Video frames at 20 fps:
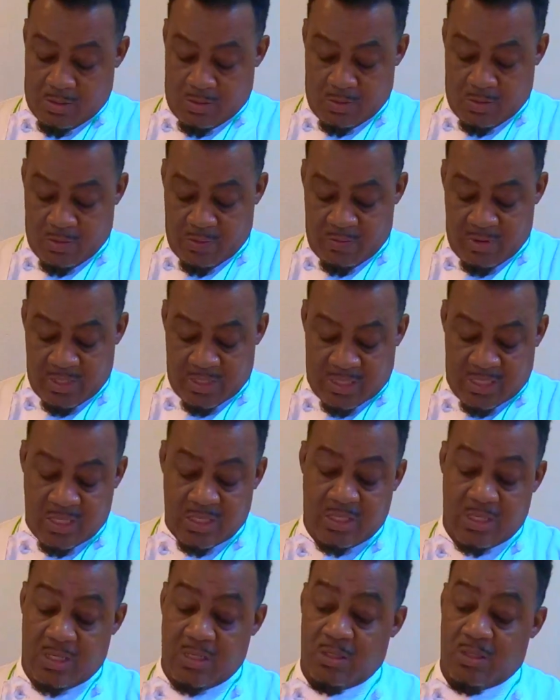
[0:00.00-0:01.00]
Lori's
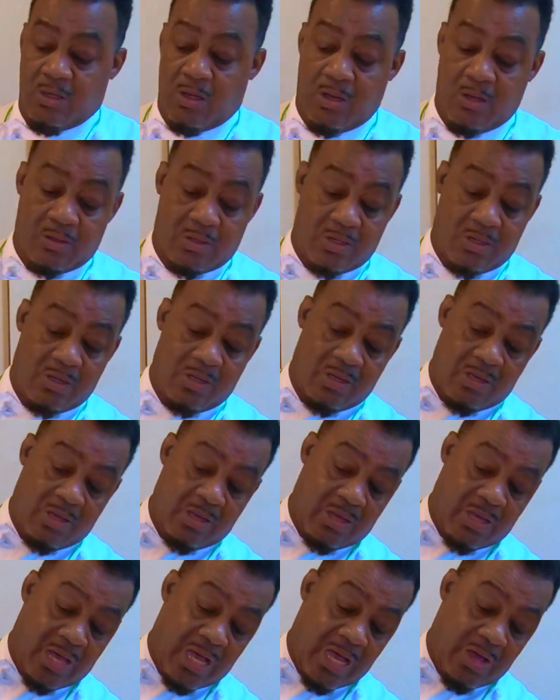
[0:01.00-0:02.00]
seasoning salt,
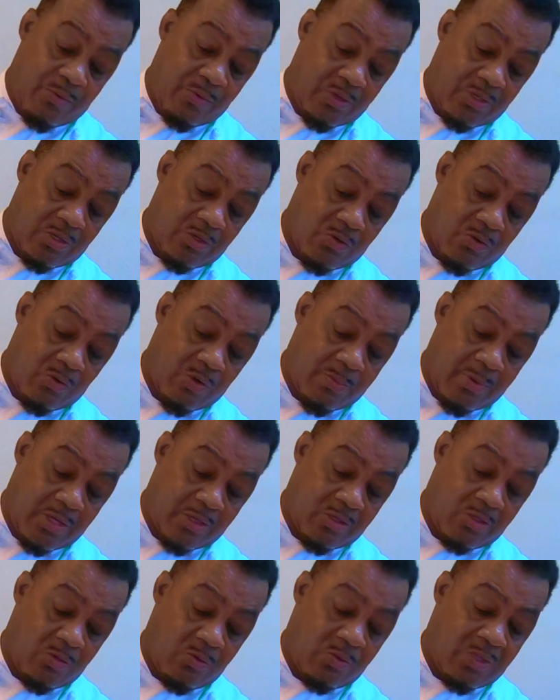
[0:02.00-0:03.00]
I would do
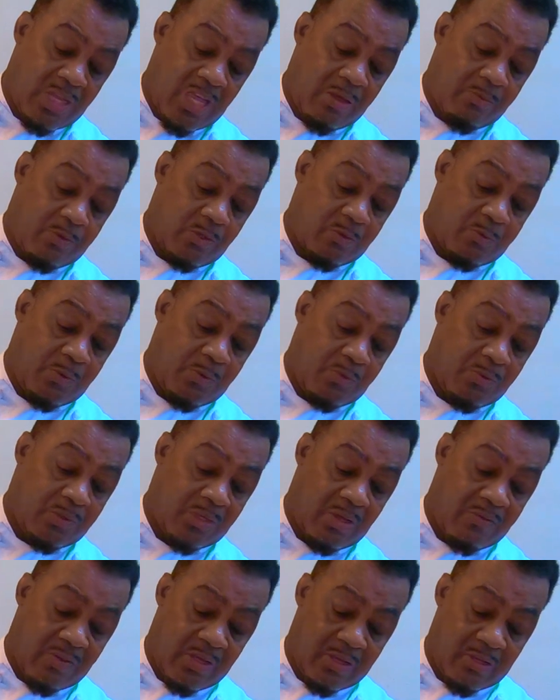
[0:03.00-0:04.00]
about 2 tablespoons
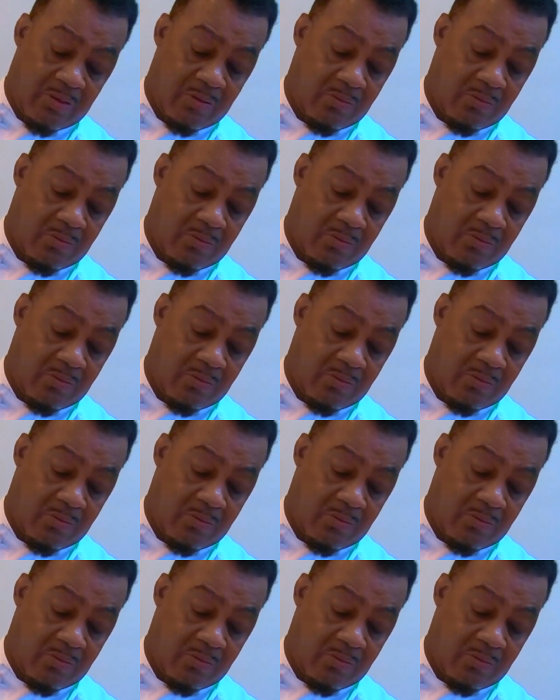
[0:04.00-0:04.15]
of it.